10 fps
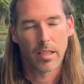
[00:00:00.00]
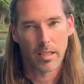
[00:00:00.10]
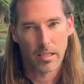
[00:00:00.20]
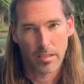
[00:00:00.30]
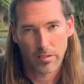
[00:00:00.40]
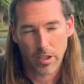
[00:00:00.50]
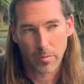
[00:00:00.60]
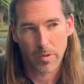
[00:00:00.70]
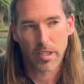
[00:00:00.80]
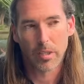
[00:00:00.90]
this
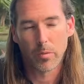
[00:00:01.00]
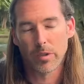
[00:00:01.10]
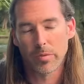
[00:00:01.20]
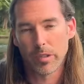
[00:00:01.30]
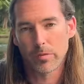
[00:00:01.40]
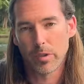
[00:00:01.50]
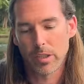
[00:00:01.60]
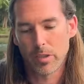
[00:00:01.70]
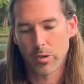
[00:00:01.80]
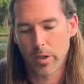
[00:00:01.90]
gentleman and one of his
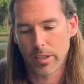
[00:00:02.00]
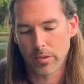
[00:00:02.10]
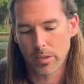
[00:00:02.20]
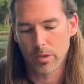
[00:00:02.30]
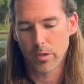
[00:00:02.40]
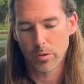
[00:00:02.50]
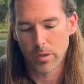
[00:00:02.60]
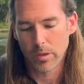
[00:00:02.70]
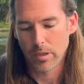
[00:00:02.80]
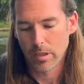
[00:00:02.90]
friends who actually knew
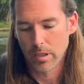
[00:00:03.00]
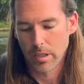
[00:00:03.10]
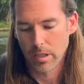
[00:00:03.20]
her